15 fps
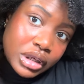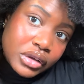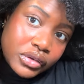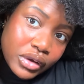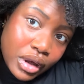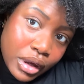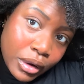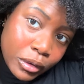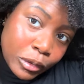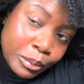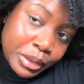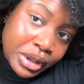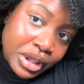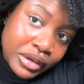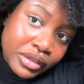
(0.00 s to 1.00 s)
to
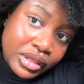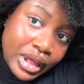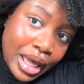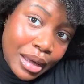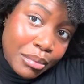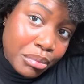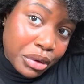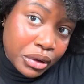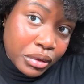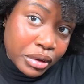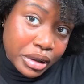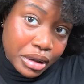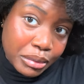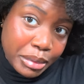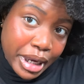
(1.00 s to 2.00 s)
help get that
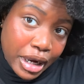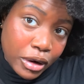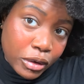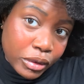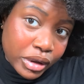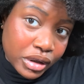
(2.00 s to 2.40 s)
buildup out.